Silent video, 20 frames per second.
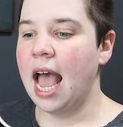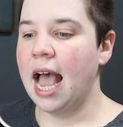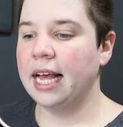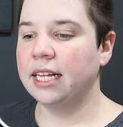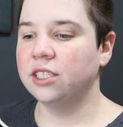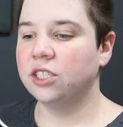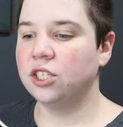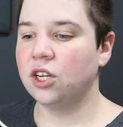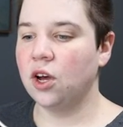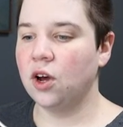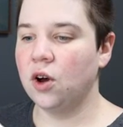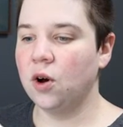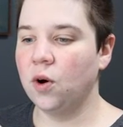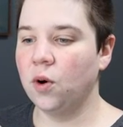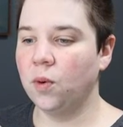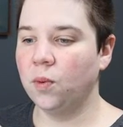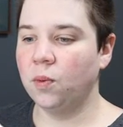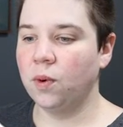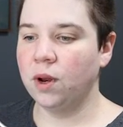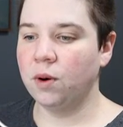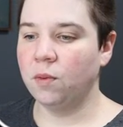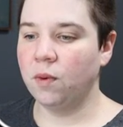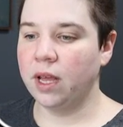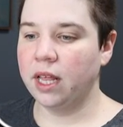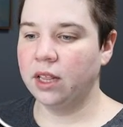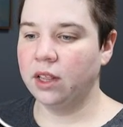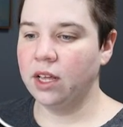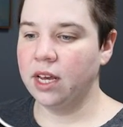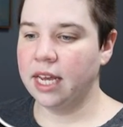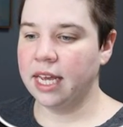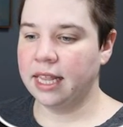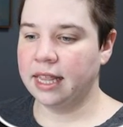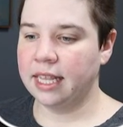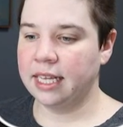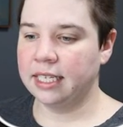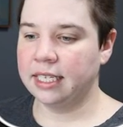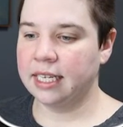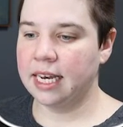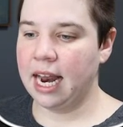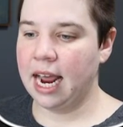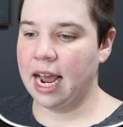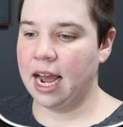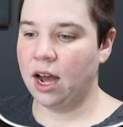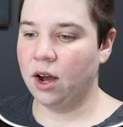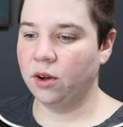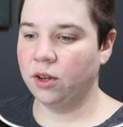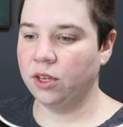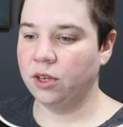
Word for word: And so when we look at this now,